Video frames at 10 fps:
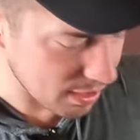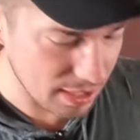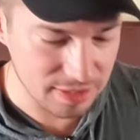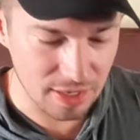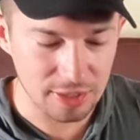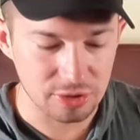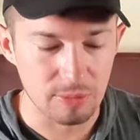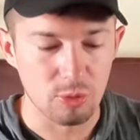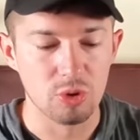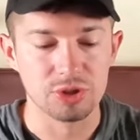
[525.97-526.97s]
Guys, that ice
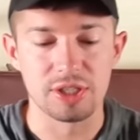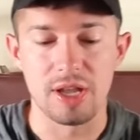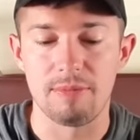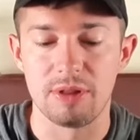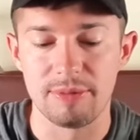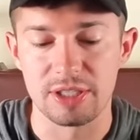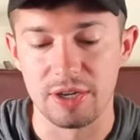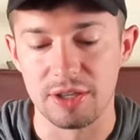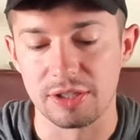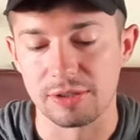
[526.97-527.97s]
cream cools you down, but let me
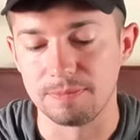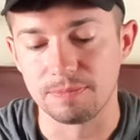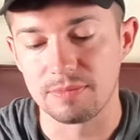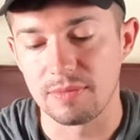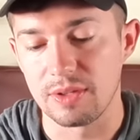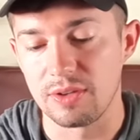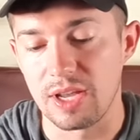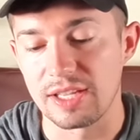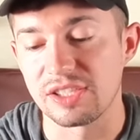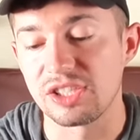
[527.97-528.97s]
tell you this.
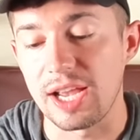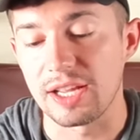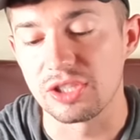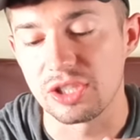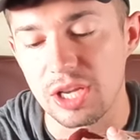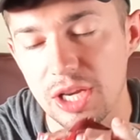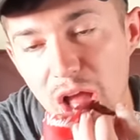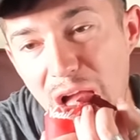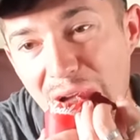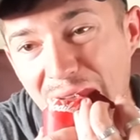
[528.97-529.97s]
You got seconds to eat it.